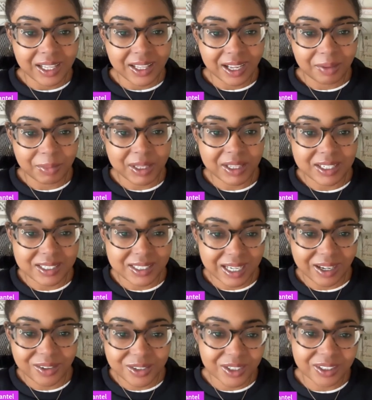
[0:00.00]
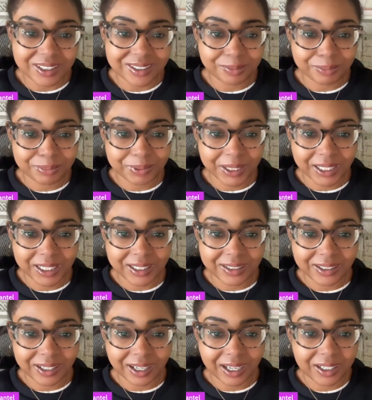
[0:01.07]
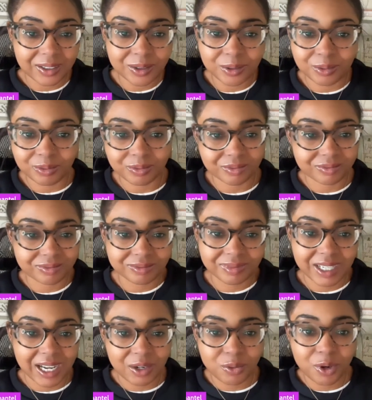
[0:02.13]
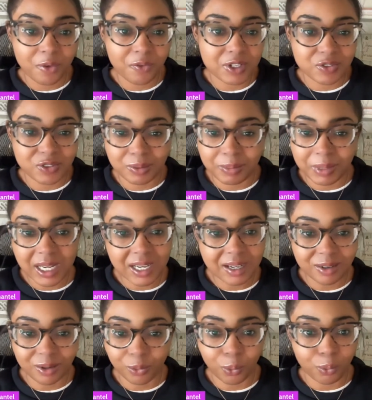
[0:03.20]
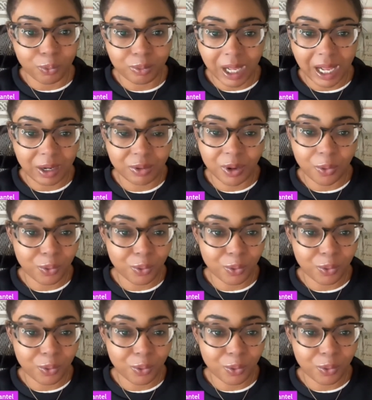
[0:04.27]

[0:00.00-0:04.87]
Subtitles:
I mean, this sounds good, but I don't know if it's for me, or I don't know